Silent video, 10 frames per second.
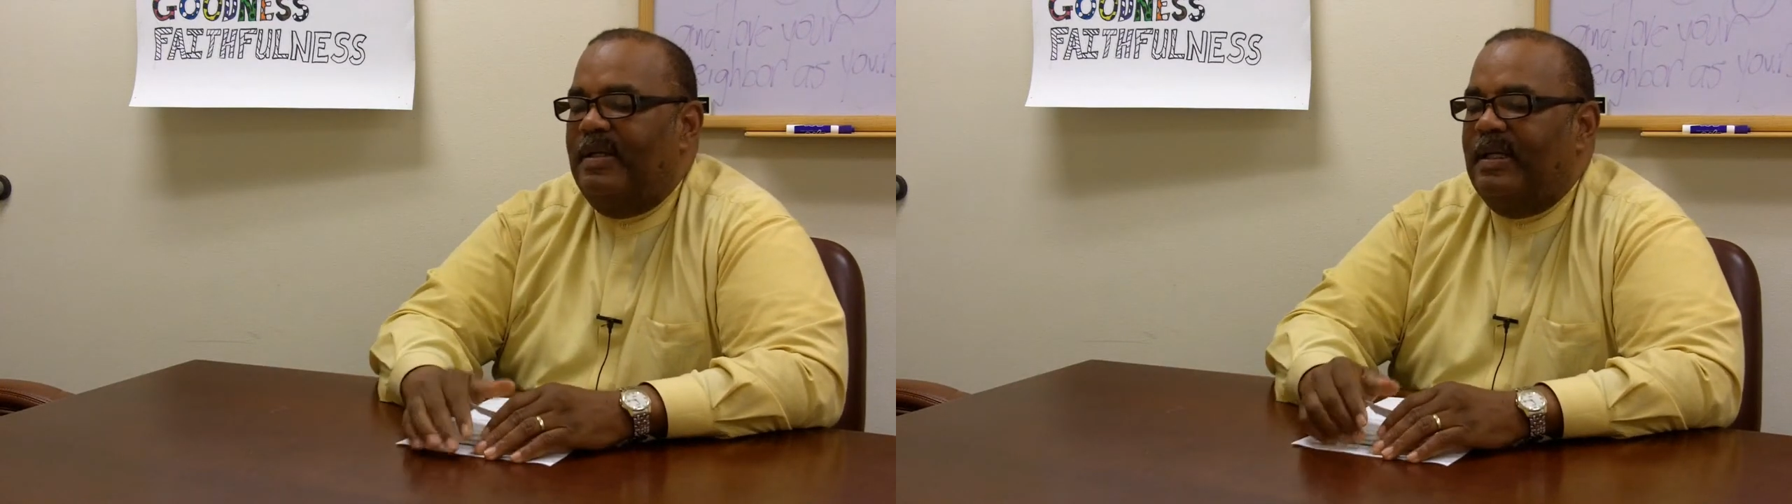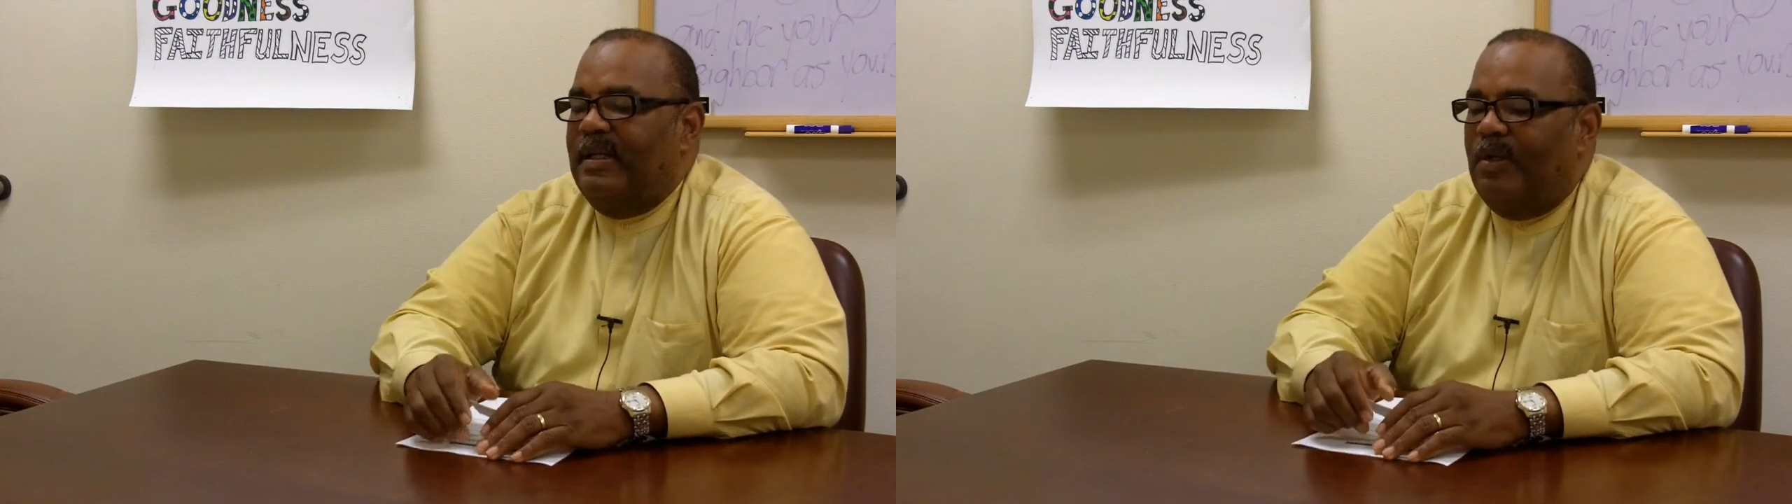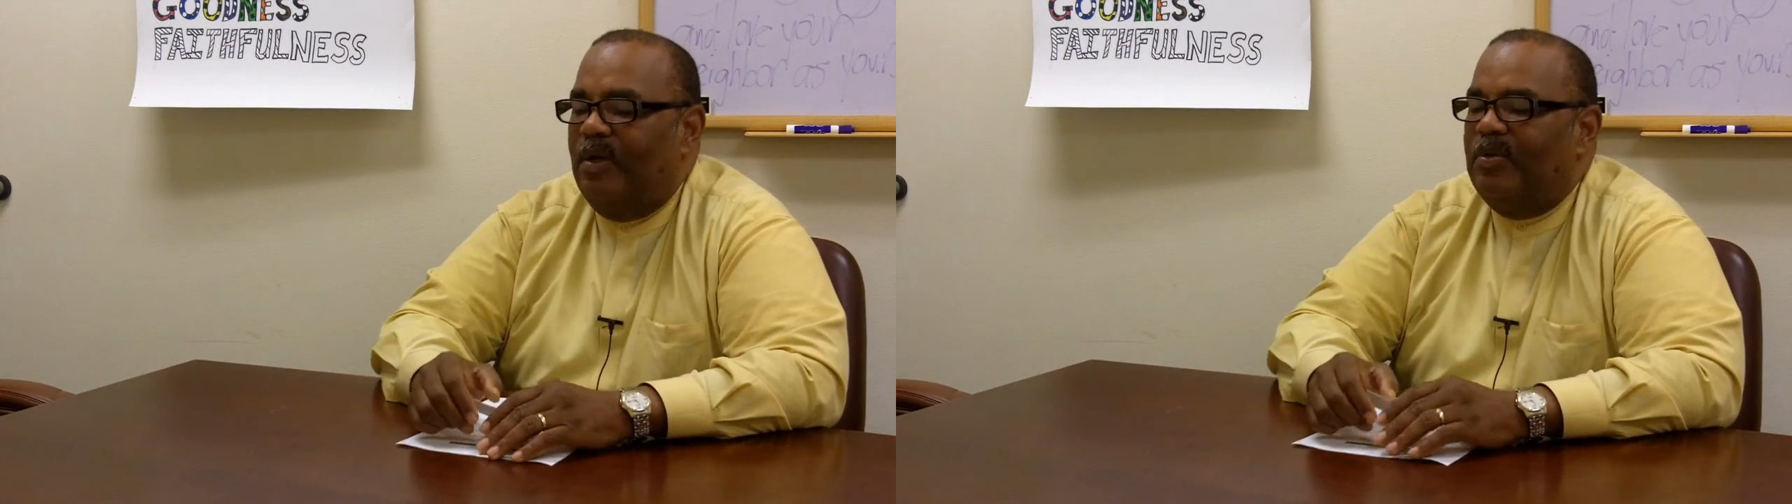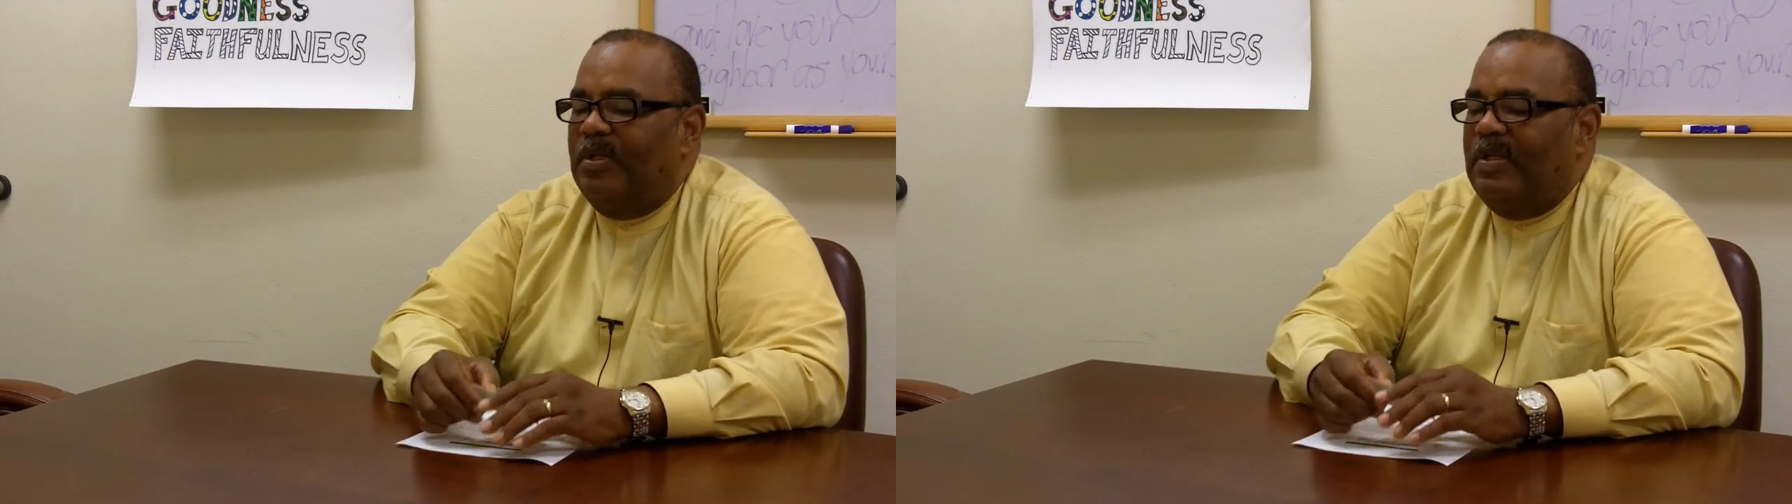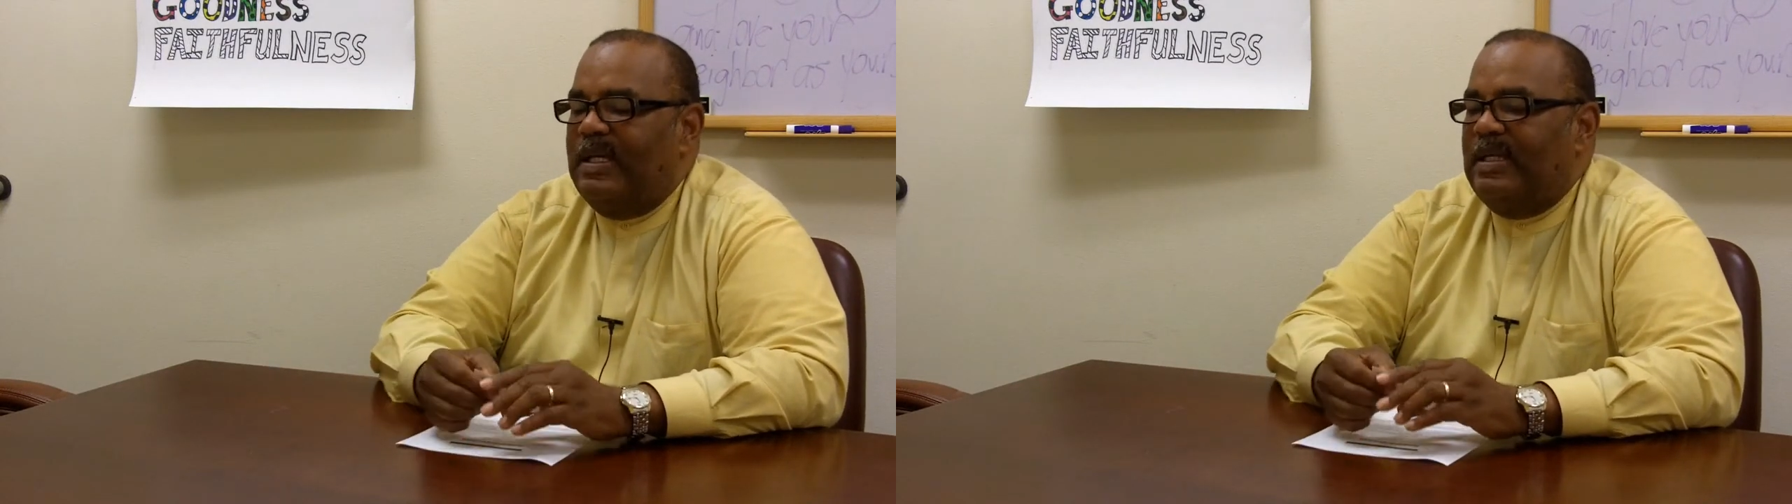I think those
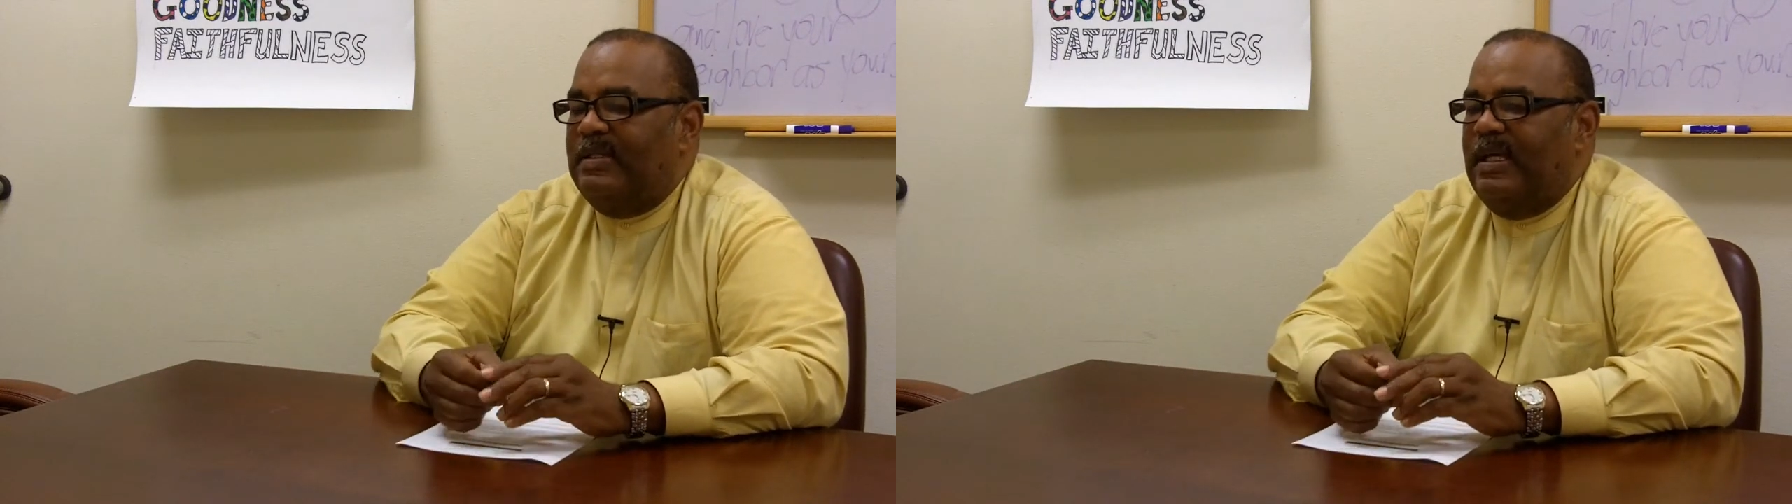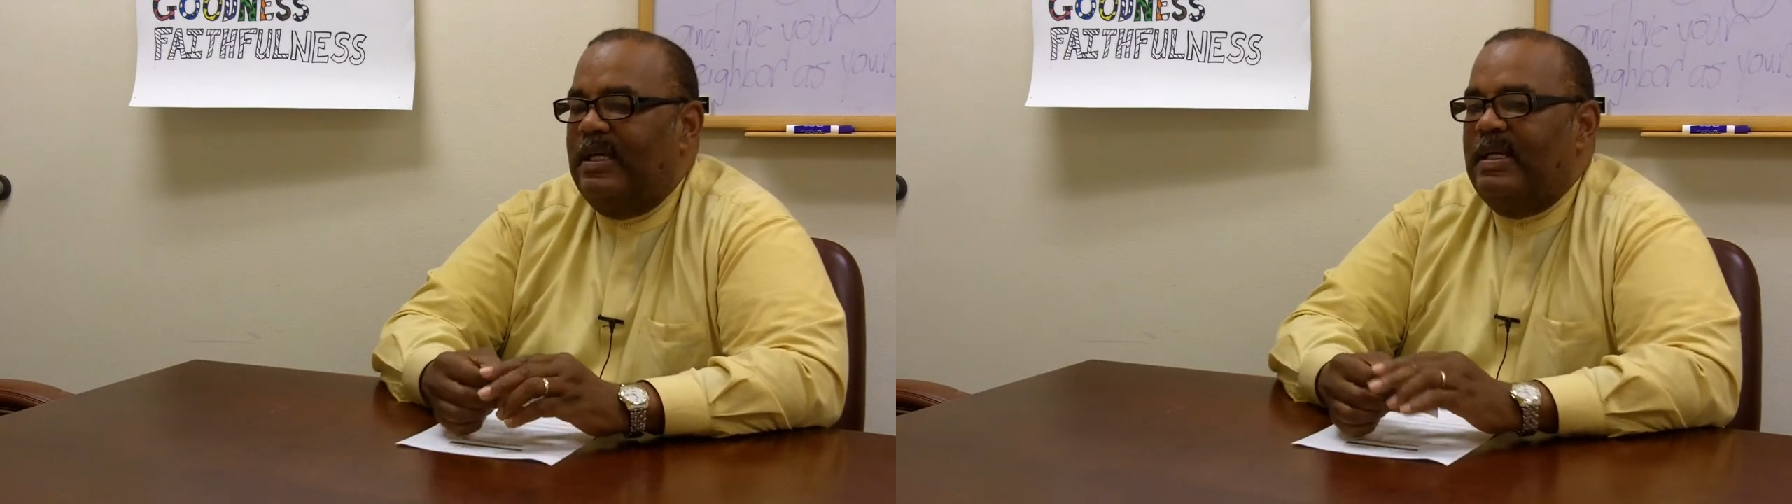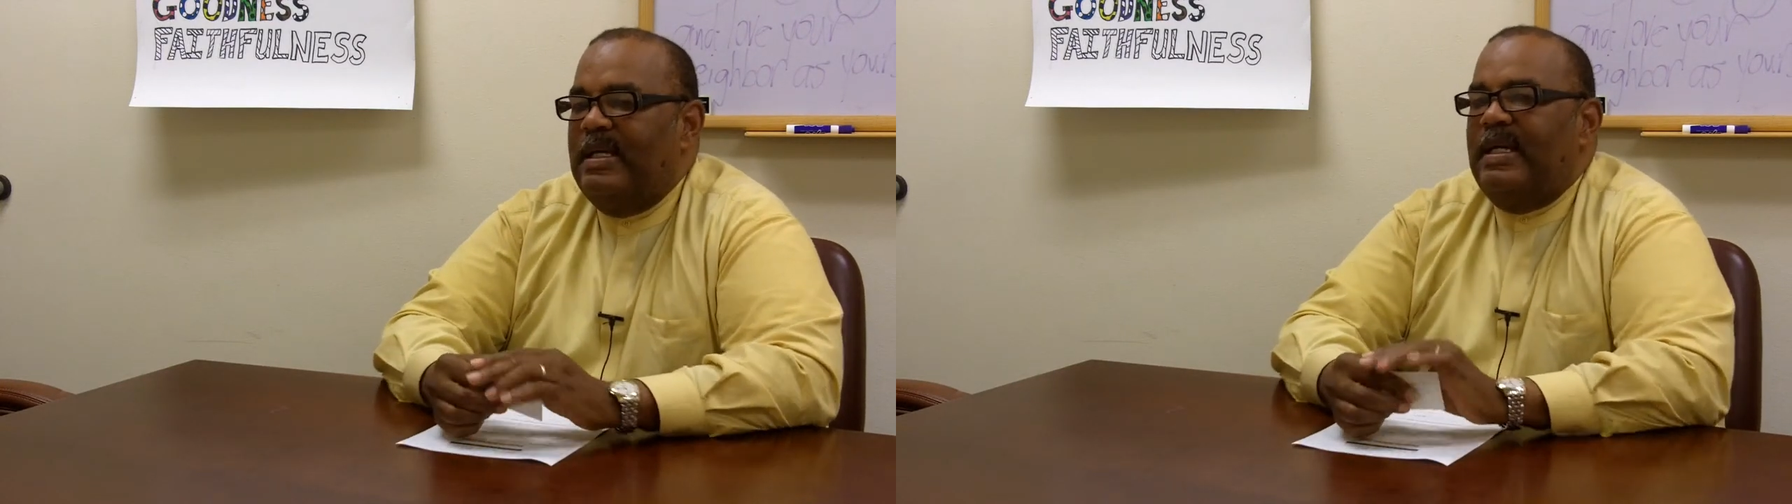are things that